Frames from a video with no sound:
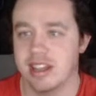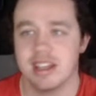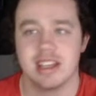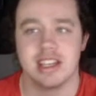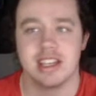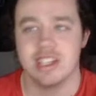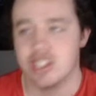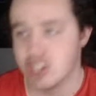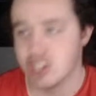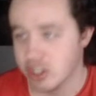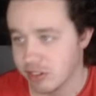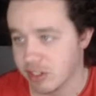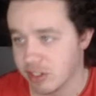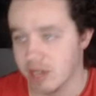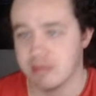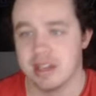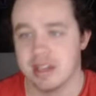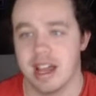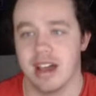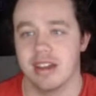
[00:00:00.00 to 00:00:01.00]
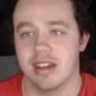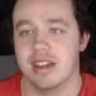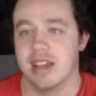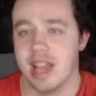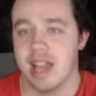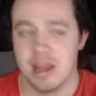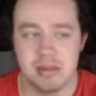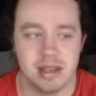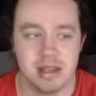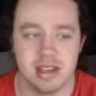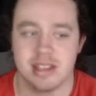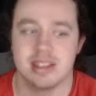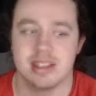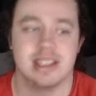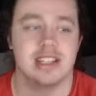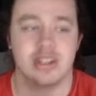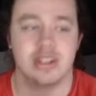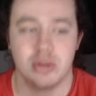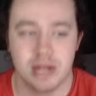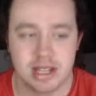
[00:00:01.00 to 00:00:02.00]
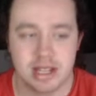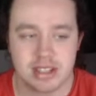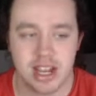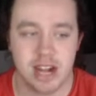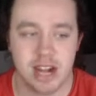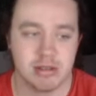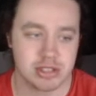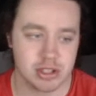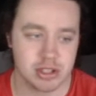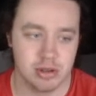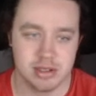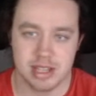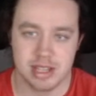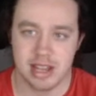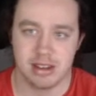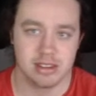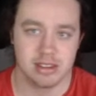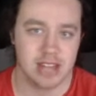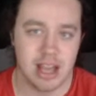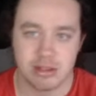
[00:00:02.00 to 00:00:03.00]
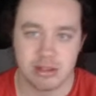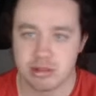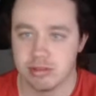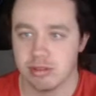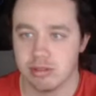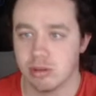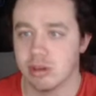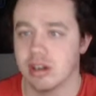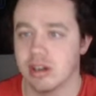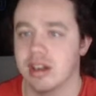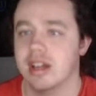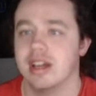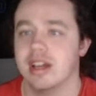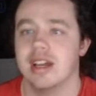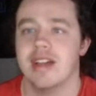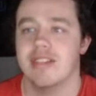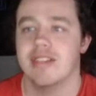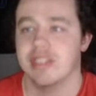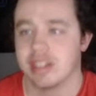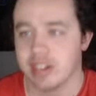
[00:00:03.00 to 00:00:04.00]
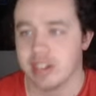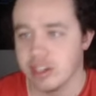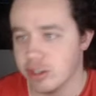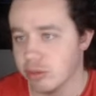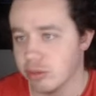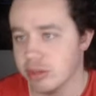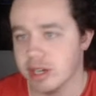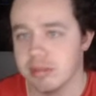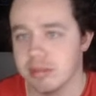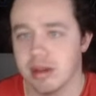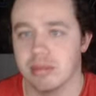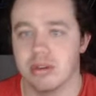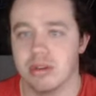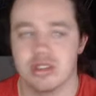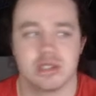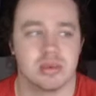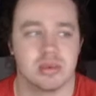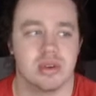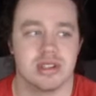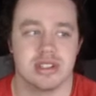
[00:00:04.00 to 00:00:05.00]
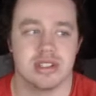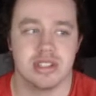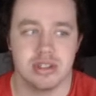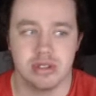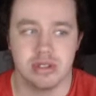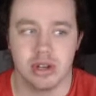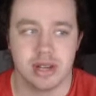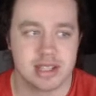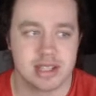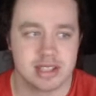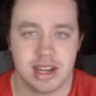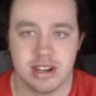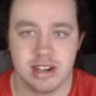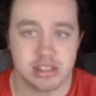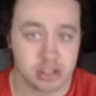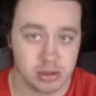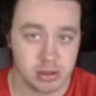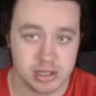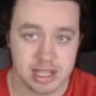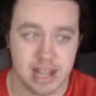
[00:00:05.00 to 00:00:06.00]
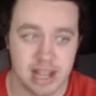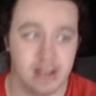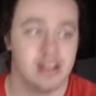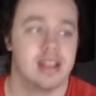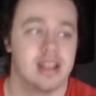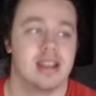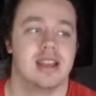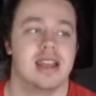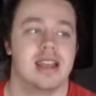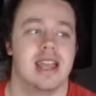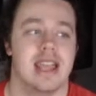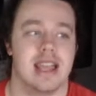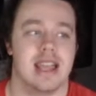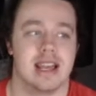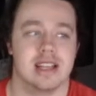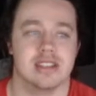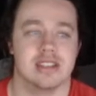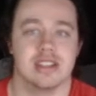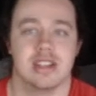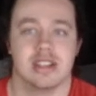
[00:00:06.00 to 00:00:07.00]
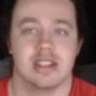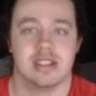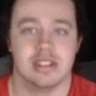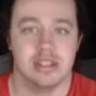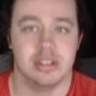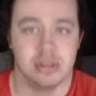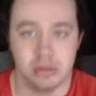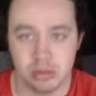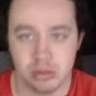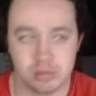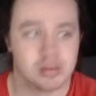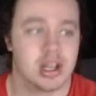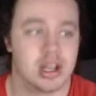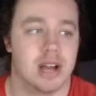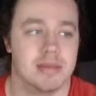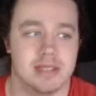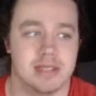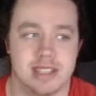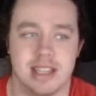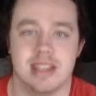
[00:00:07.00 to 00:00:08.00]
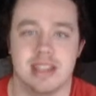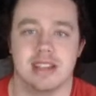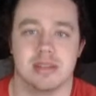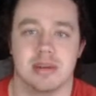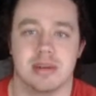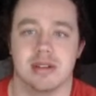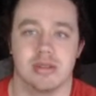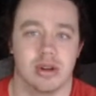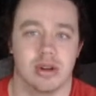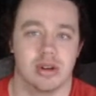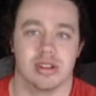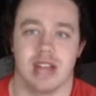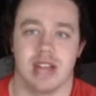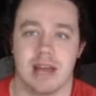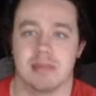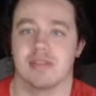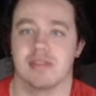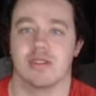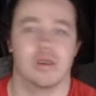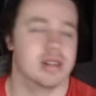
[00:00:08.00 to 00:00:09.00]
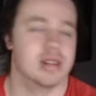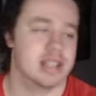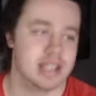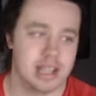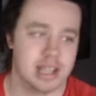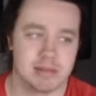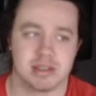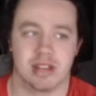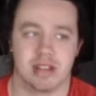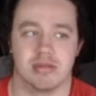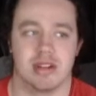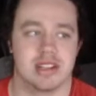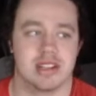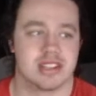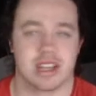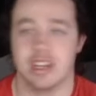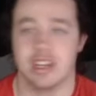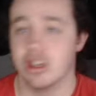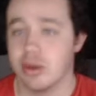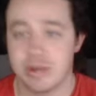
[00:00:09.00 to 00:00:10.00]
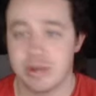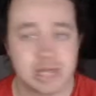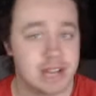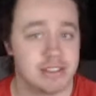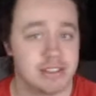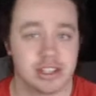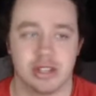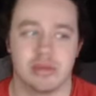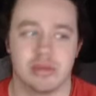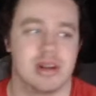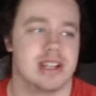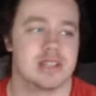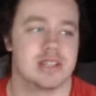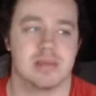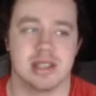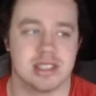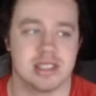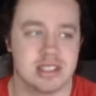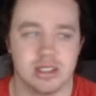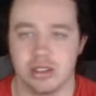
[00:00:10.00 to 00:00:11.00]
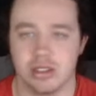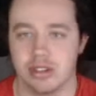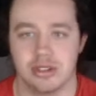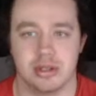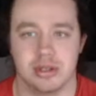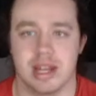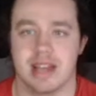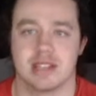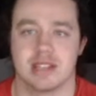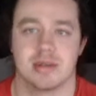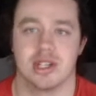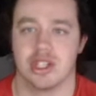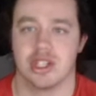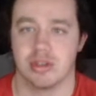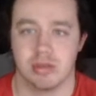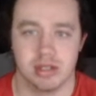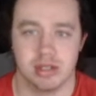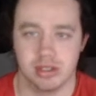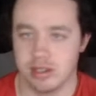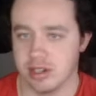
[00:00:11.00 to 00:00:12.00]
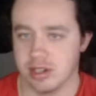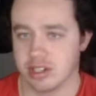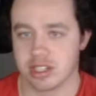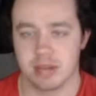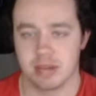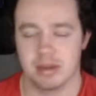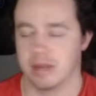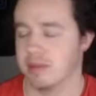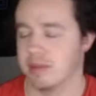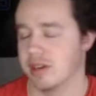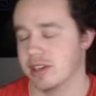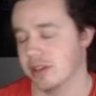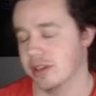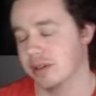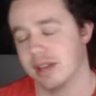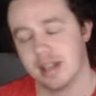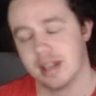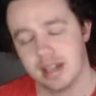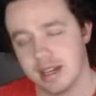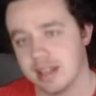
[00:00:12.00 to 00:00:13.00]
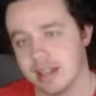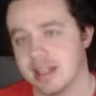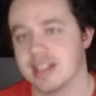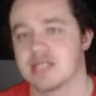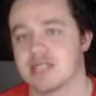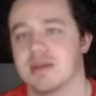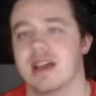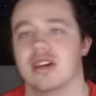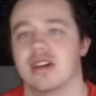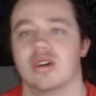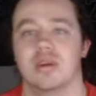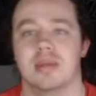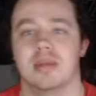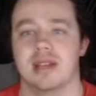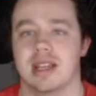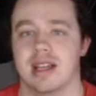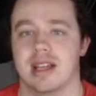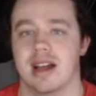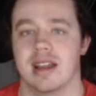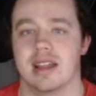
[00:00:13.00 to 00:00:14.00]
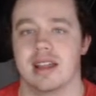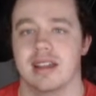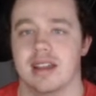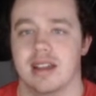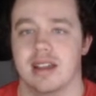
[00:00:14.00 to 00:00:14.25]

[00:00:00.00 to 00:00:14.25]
He should have come down and pit. He knew that tire was going down laps before. Everything that you read about motorsports is that tire is going down, and you come into pit road a lap before, and he kept on racing. I know he was having a good race, but you still don't do that, especially when the leader's coming up on you. That's my whole opinion on it.